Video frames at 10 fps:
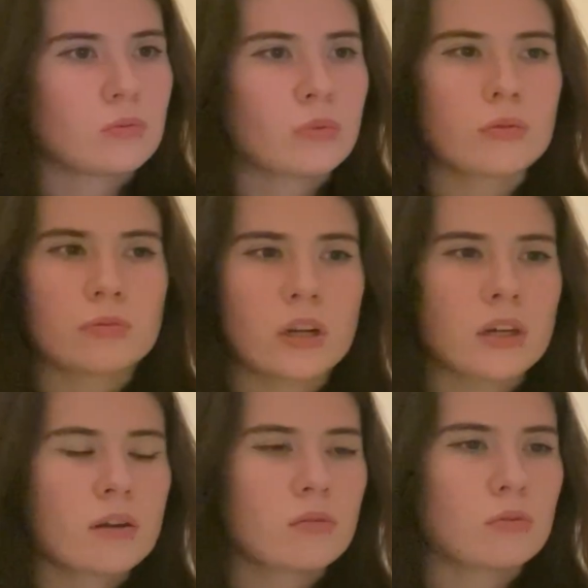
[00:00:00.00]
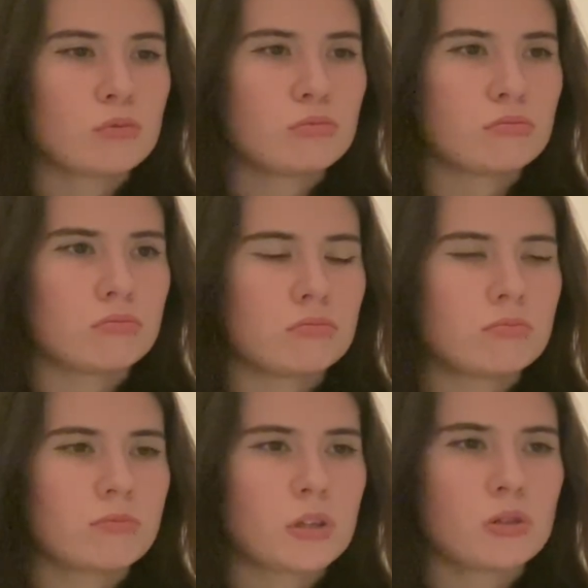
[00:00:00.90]
Well, right now, ooh,
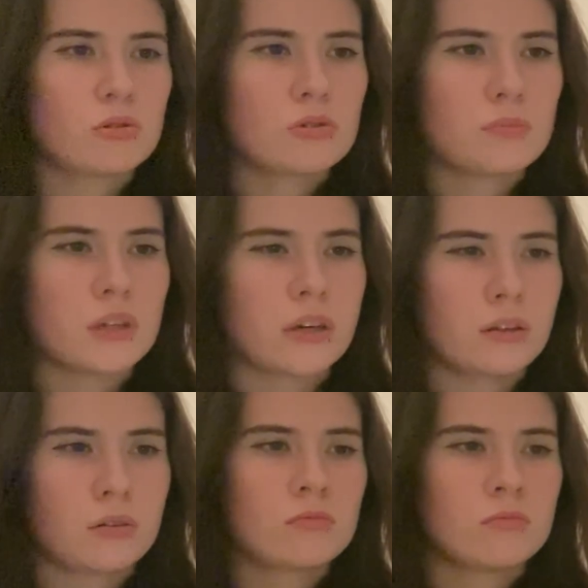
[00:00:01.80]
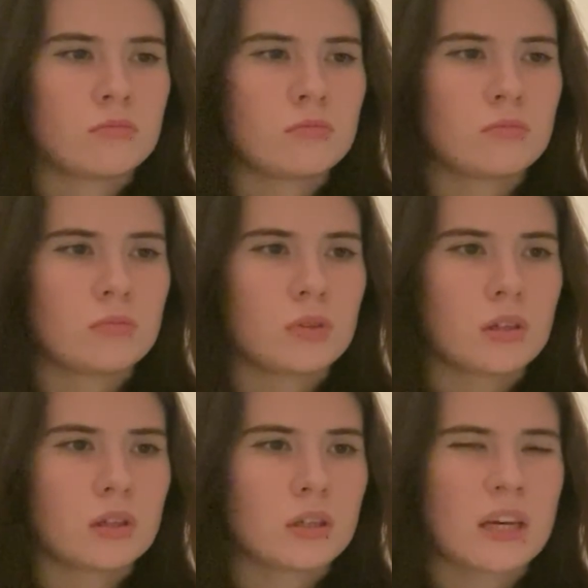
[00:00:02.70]
it used to be yellow.
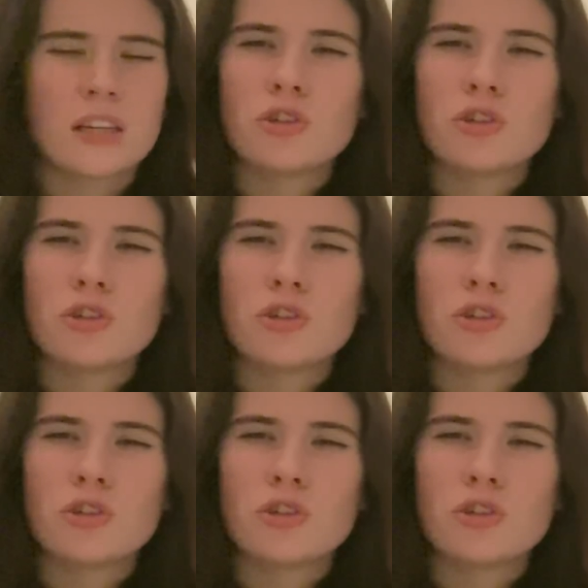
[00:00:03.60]
Can it